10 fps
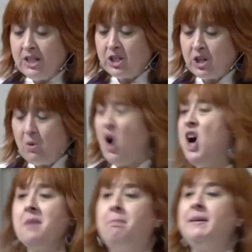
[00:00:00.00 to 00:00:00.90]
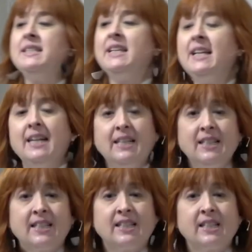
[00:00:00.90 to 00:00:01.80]
Into our
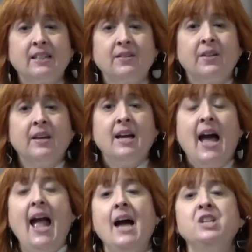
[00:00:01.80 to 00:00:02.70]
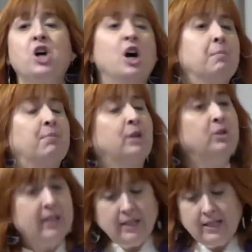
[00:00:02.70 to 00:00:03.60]
busyness and our
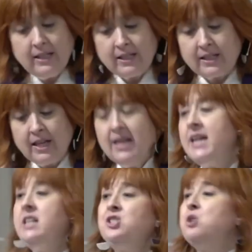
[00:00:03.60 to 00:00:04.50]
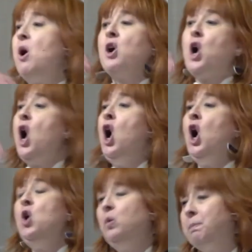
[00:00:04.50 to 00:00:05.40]
brokenness, into our
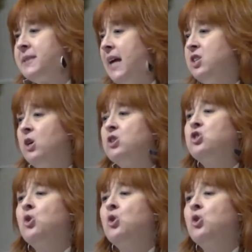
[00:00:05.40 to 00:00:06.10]
hopes and